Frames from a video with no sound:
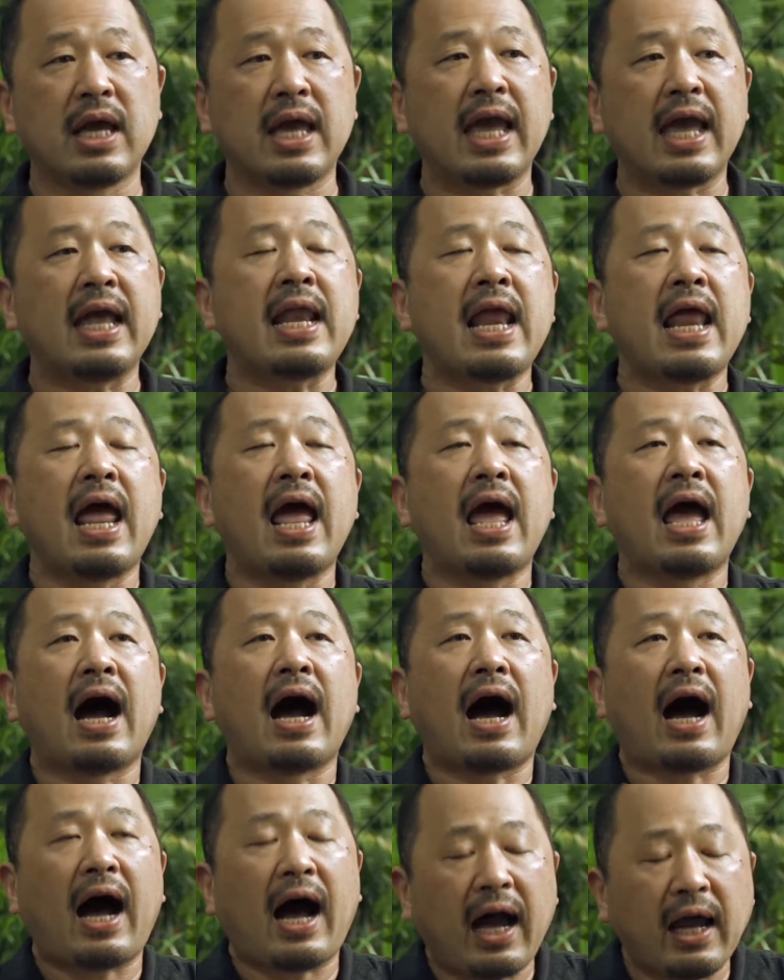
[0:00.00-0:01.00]
And
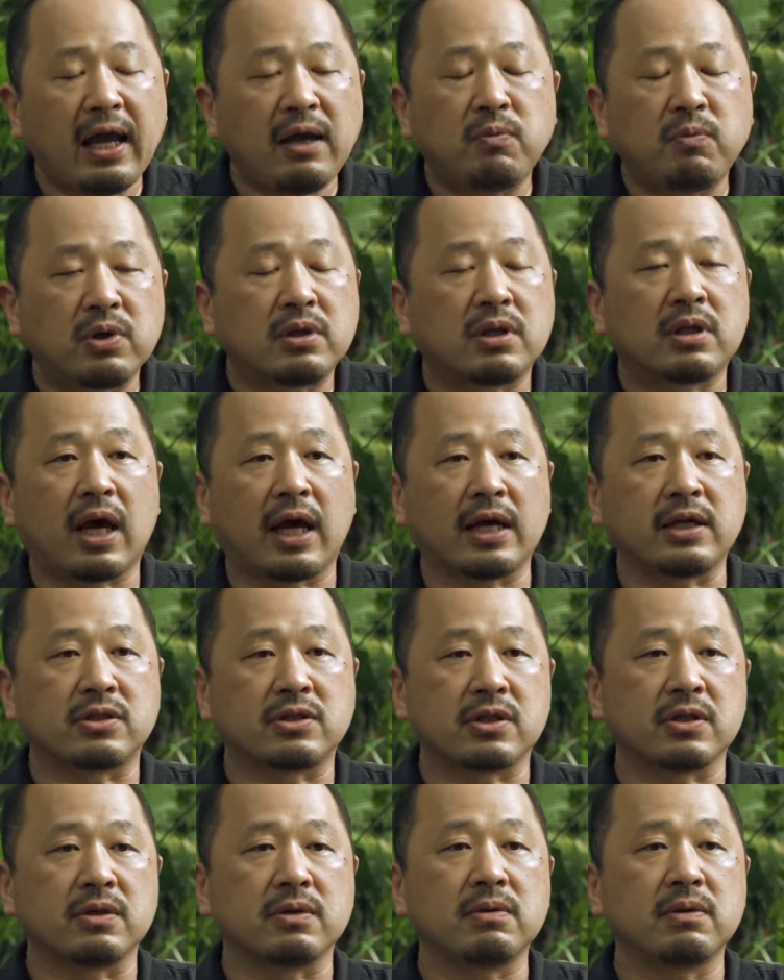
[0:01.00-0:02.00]
I would like
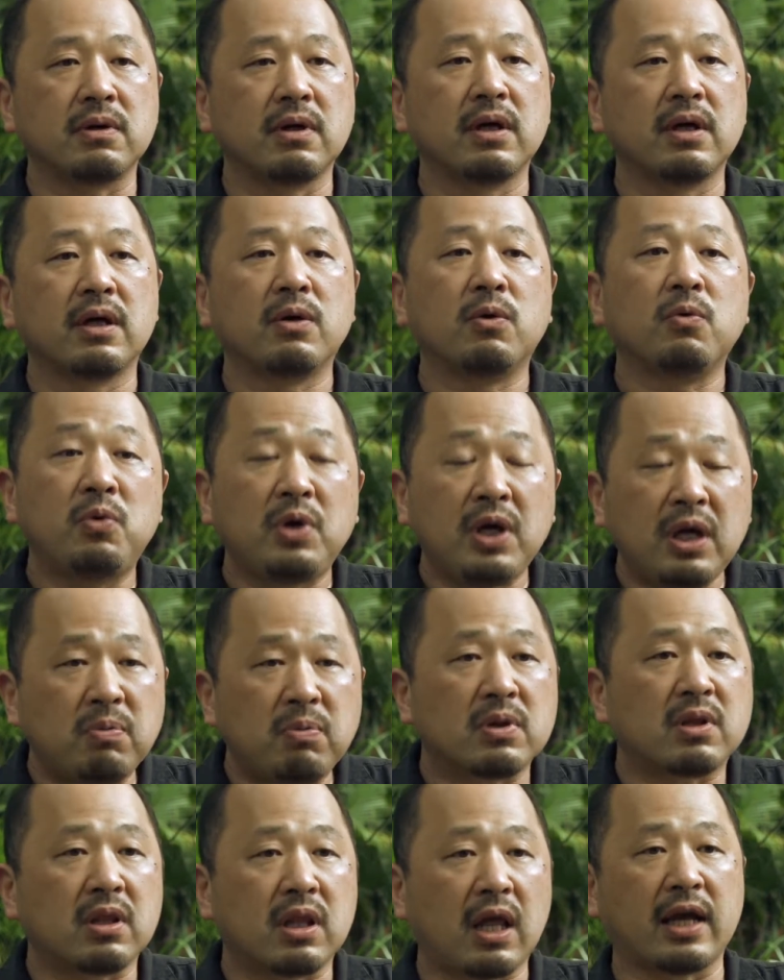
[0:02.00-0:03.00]
to, we
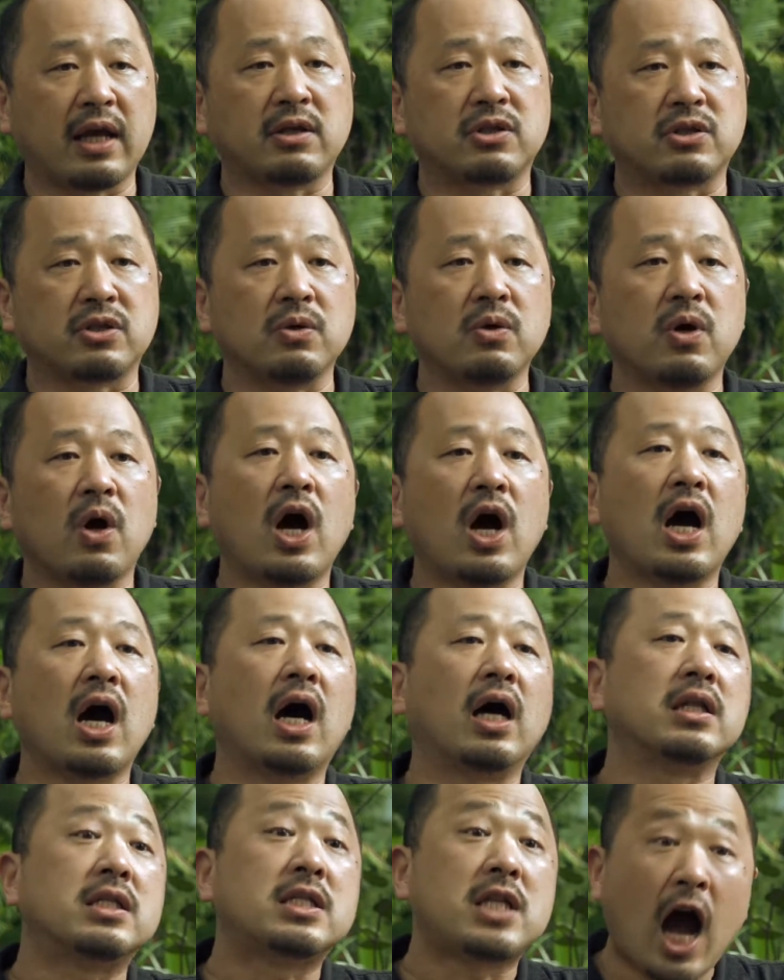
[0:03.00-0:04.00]
would like to
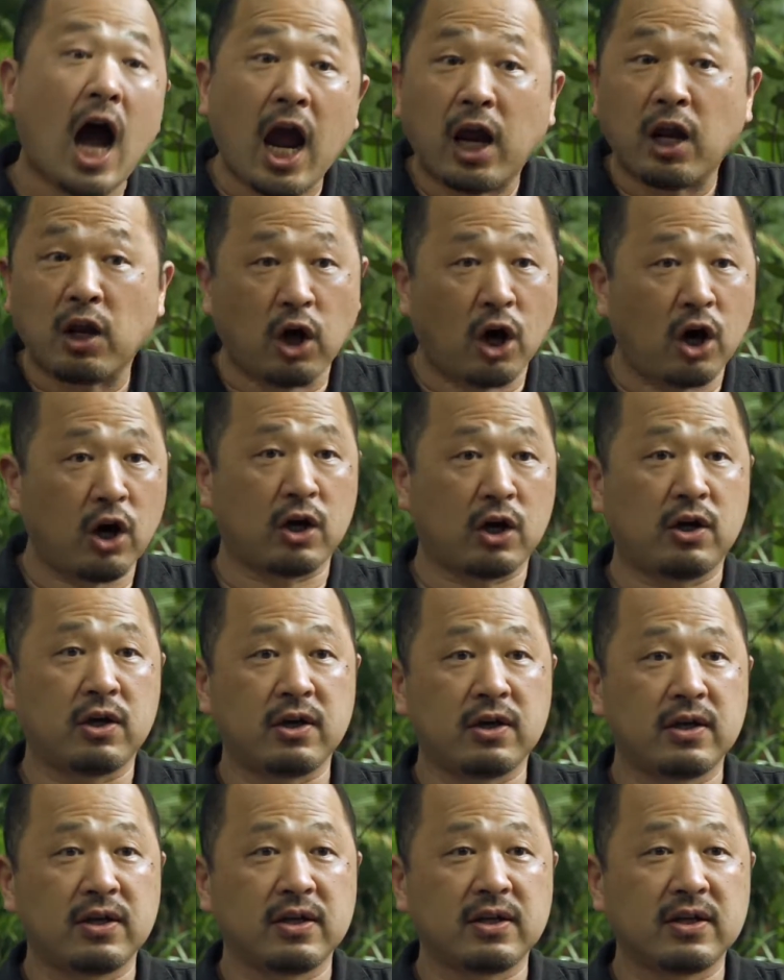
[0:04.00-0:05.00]
dialogue,
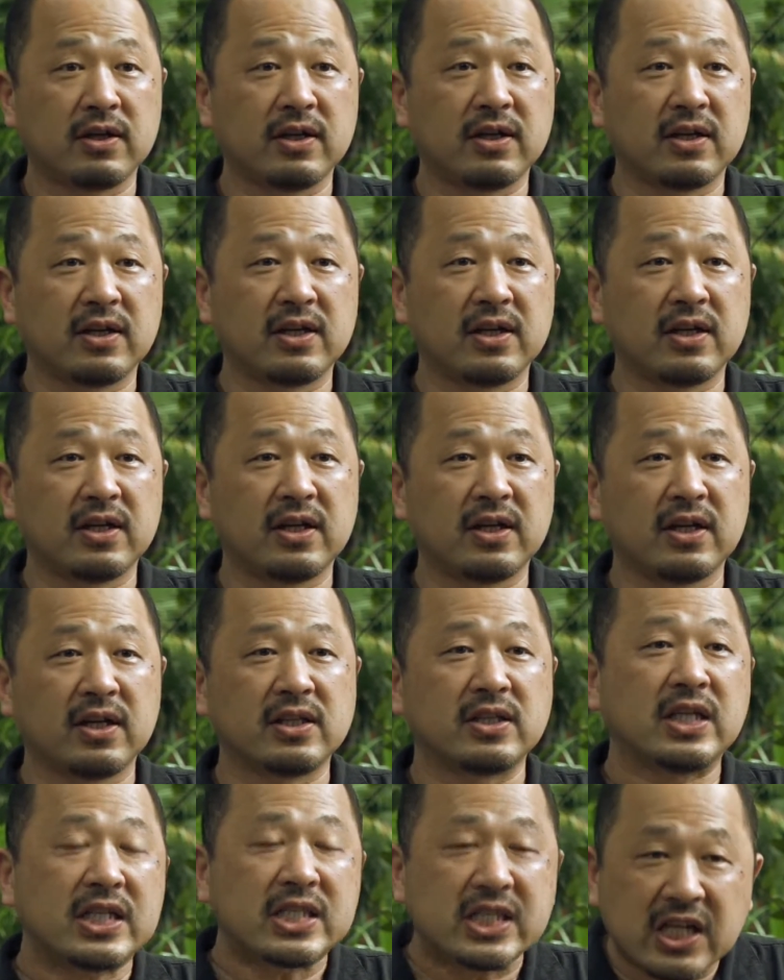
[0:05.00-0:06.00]

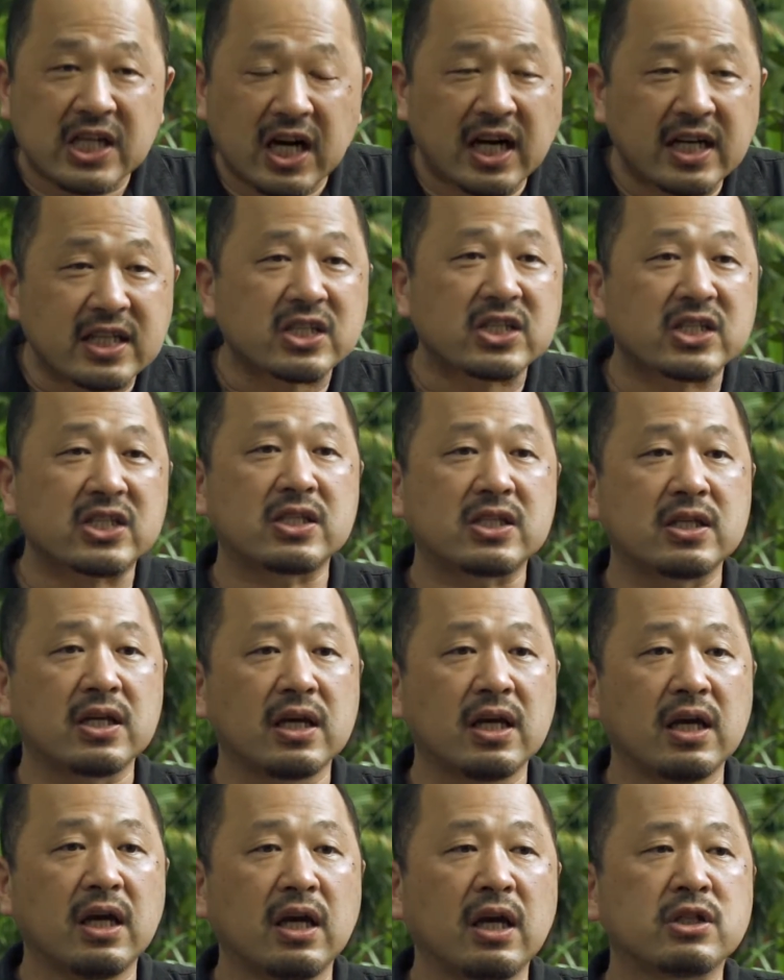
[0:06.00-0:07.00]
discuss,
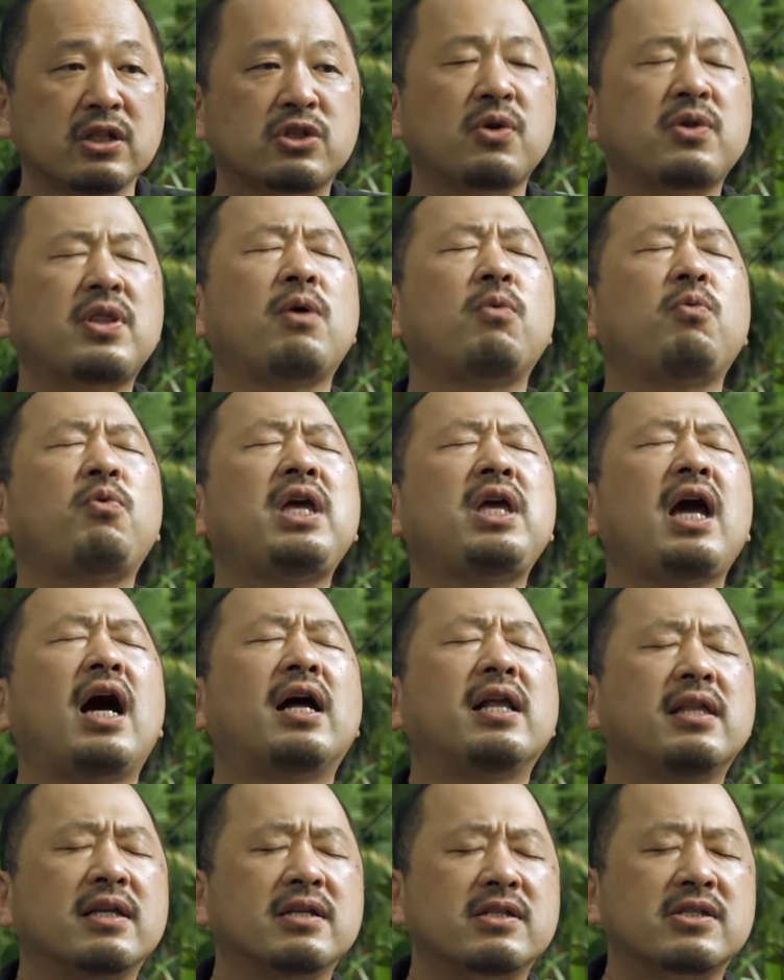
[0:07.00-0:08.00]
so that we
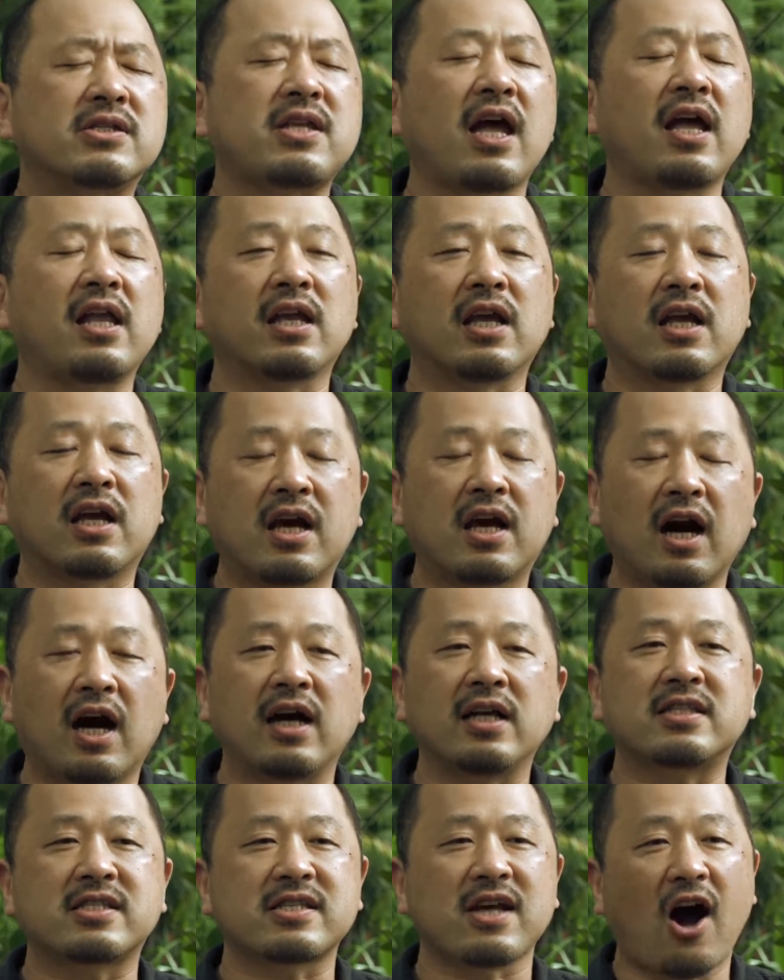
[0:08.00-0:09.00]
understand
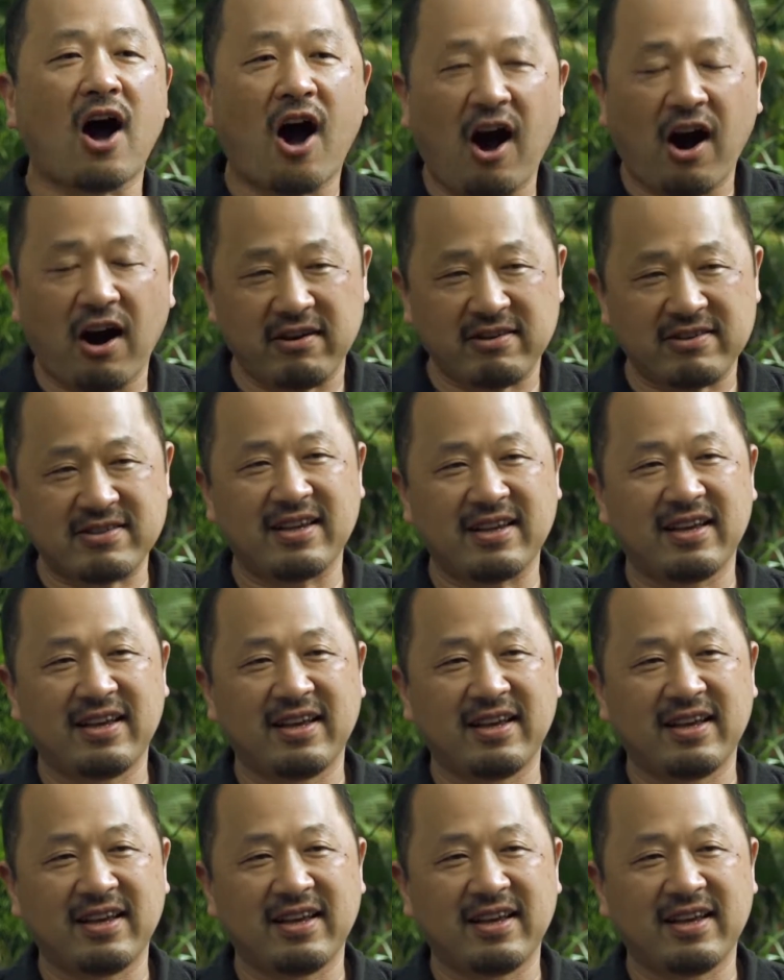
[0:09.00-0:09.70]
God's heart